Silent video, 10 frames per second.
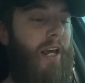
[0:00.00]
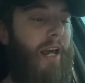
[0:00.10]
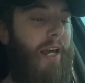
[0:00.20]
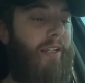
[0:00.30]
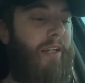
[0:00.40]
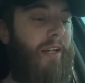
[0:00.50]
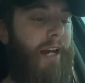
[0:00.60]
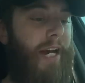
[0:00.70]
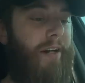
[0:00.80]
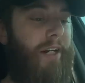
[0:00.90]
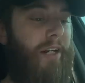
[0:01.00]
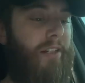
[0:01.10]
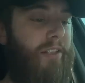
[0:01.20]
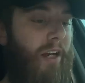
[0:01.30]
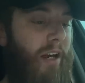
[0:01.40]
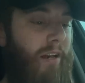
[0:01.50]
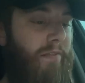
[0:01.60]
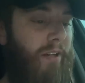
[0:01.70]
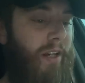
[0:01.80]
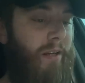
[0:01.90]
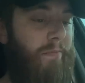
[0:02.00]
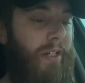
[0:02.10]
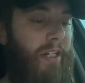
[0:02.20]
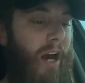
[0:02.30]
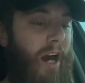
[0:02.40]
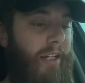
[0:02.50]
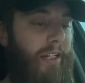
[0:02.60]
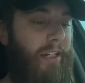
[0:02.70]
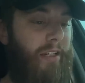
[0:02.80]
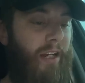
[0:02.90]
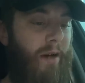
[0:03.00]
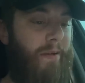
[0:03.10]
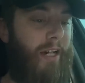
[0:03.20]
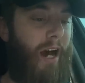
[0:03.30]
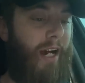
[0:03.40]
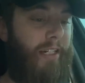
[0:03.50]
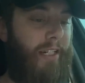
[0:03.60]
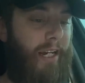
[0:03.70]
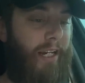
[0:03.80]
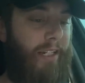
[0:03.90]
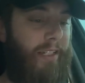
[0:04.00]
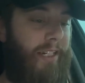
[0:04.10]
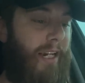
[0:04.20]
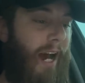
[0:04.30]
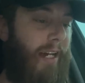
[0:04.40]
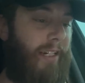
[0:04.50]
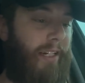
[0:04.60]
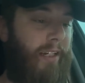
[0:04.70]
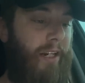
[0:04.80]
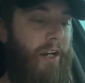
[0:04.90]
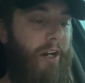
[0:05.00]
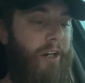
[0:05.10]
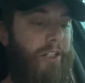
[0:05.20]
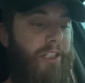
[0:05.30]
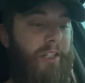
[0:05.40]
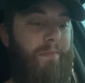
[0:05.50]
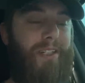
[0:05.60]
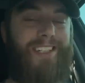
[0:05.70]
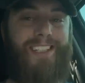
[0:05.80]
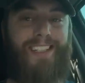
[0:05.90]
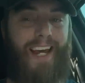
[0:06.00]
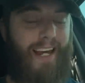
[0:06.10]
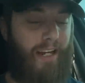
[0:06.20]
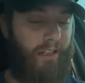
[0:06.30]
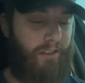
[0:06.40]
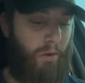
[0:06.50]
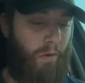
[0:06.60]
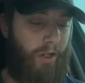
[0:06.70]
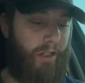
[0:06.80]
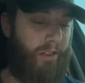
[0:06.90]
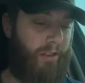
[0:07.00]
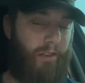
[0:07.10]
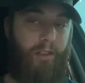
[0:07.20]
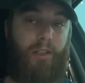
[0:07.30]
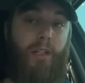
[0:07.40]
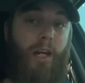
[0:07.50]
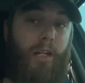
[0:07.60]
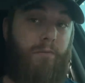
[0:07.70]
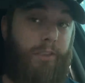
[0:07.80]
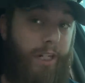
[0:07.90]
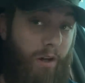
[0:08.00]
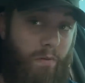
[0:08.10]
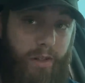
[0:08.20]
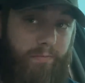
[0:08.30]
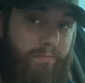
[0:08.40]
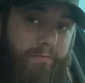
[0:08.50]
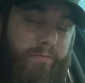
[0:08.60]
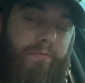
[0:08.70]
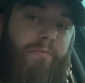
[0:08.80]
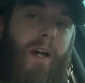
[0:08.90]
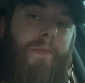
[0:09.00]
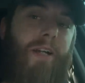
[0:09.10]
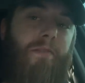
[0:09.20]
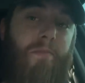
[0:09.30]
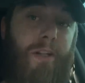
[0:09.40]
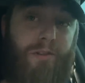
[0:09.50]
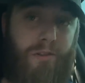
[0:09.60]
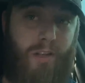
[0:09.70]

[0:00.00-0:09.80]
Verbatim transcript: in the areas of Miyagi, Yamagata, and Niigata, urging them to stay indoors. I don't really know what, I mean, if a missile's